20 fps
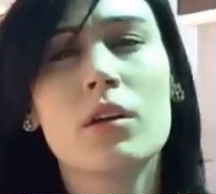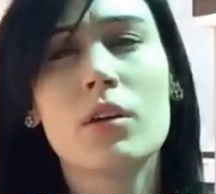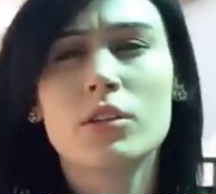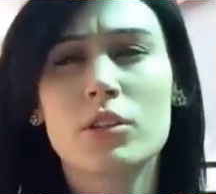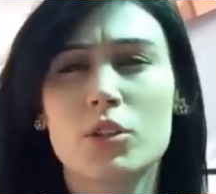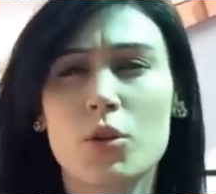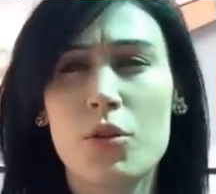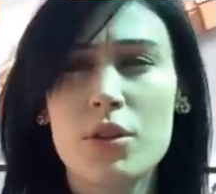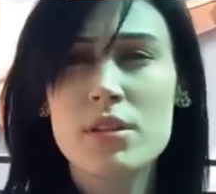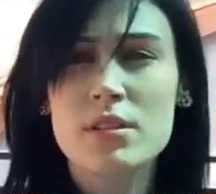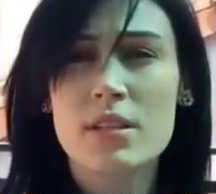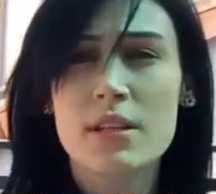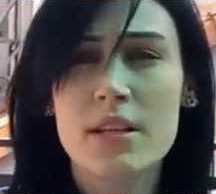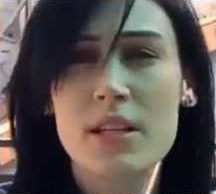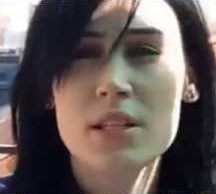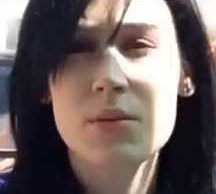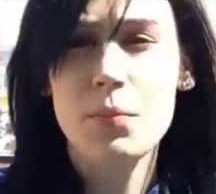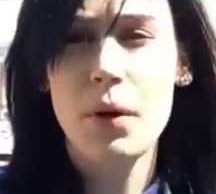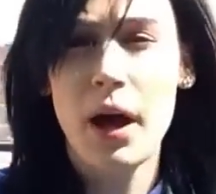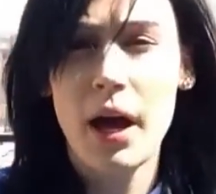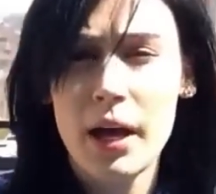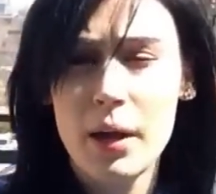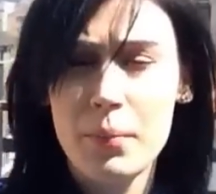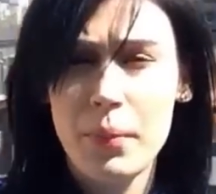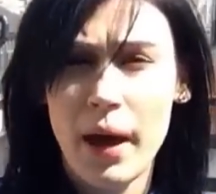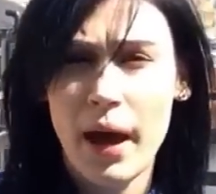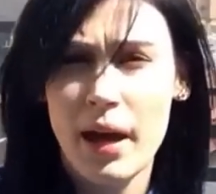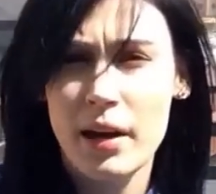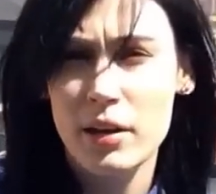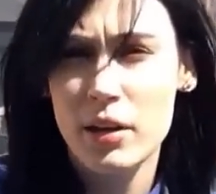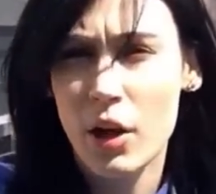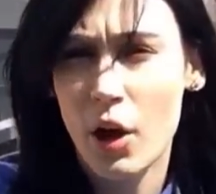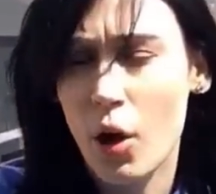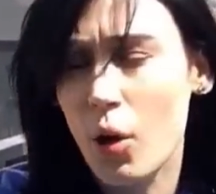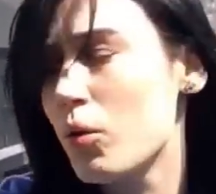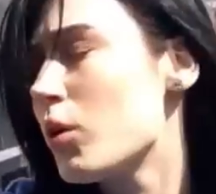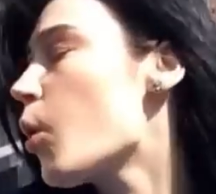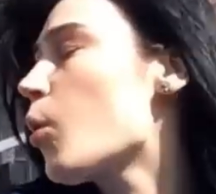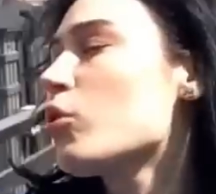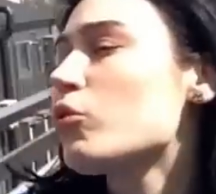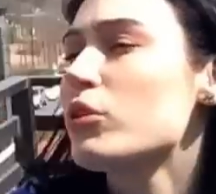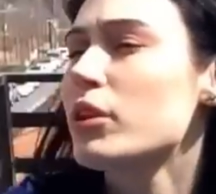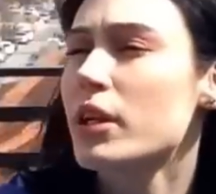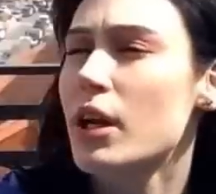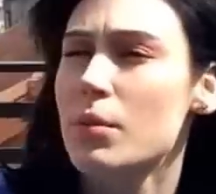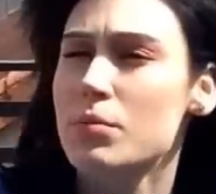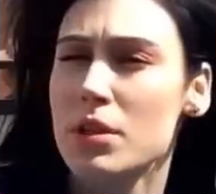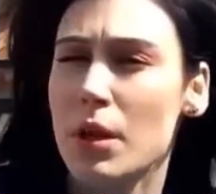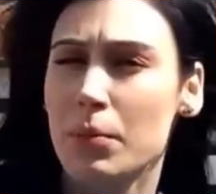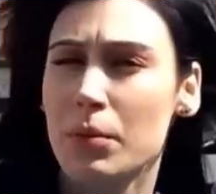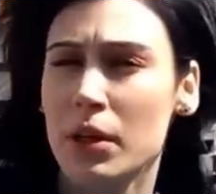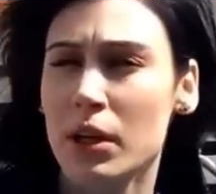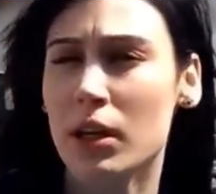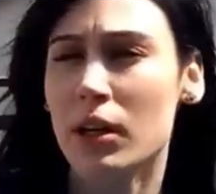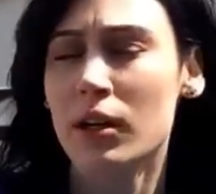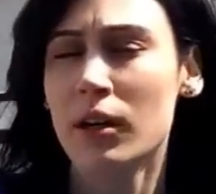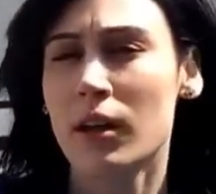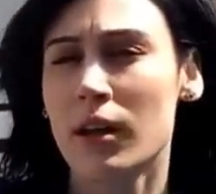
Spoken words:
So this is my patio. No one really comes up here,